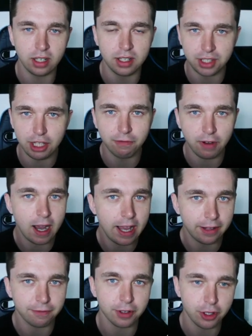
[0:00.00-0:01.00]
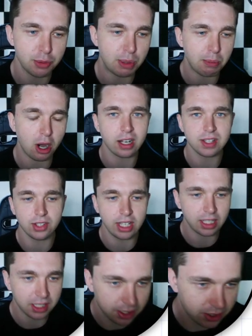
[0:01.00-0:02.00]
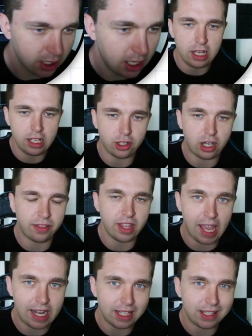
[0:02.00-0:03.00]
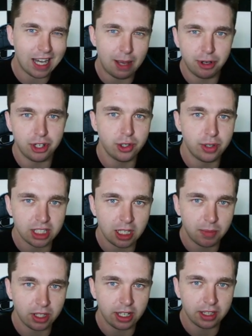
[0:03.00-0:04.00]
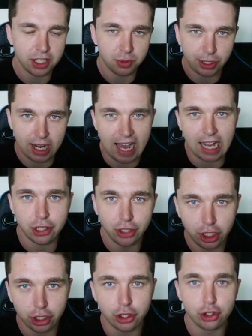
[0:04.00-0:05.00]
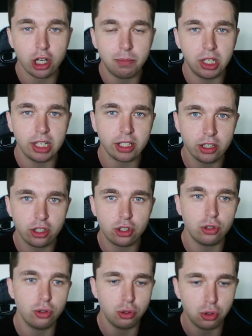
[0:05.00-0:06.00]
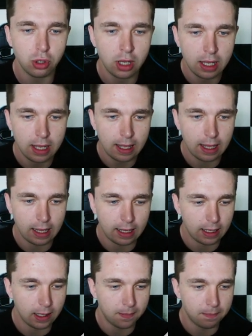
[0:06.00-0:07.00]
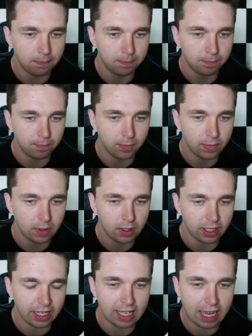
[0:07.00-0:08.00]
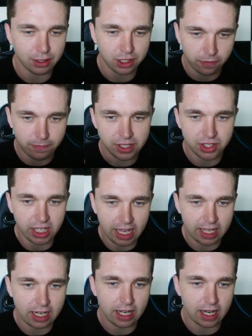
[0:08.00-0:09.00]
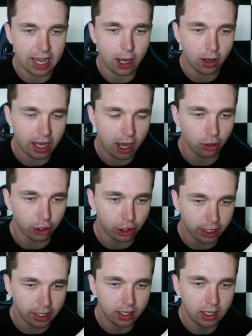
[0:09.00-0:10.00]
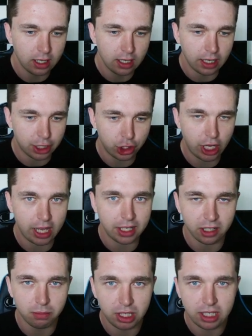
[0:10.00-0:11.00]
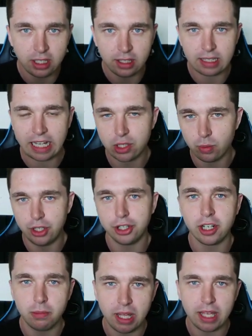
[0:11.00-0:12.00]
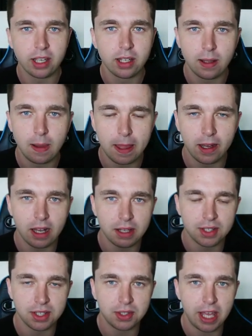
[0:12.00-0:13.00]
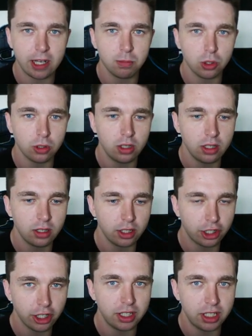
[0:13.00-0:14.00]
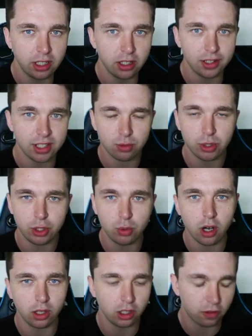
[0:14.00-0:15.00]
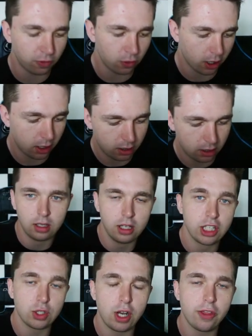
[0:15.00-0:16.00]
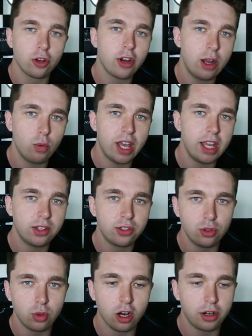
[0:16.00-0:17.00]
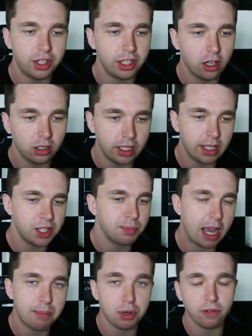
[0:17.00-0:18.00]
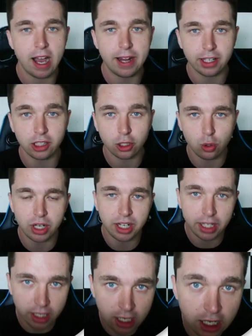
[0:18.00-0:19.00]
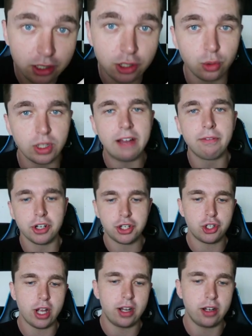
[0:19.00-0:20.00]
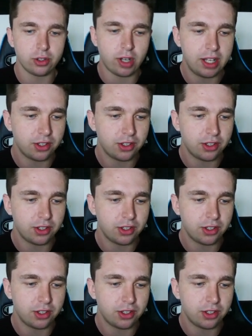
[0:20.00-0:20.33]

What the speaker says: DeFi and for there to be markets like this. So I think anytime you're doing something like this where you're actually contributing to like how sophisticated and how good a chain can be, that's when you're going to make sustainable good yields. That's what you want to look for. So another great way to earn yield is by providing liquidity to leverage traders, right?